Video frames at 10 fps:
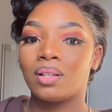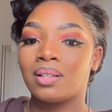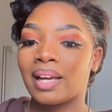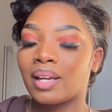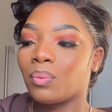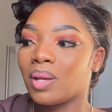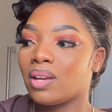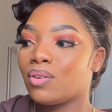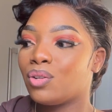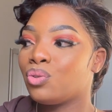Like, we
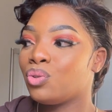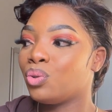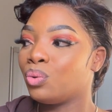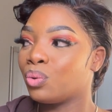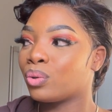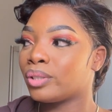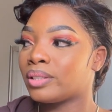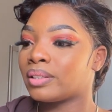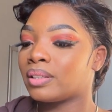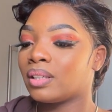even knew
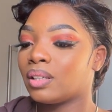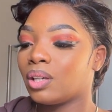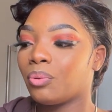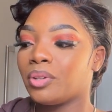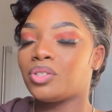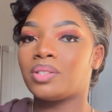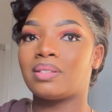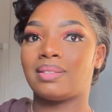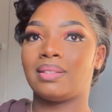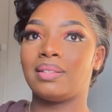Uguti when she's
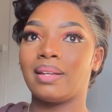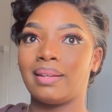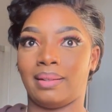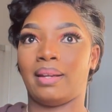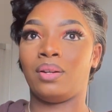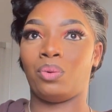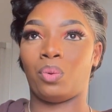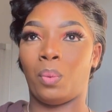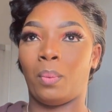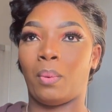sitting at dining
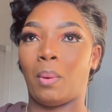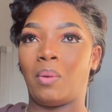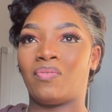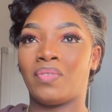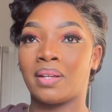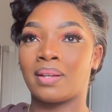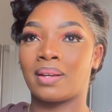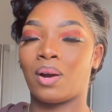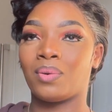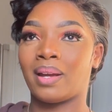room, fucking
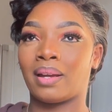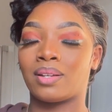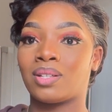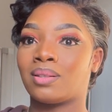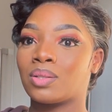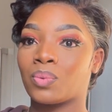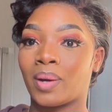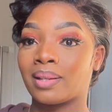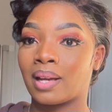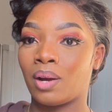gown, yeah, she had this
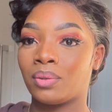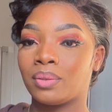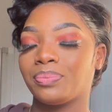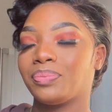white gown.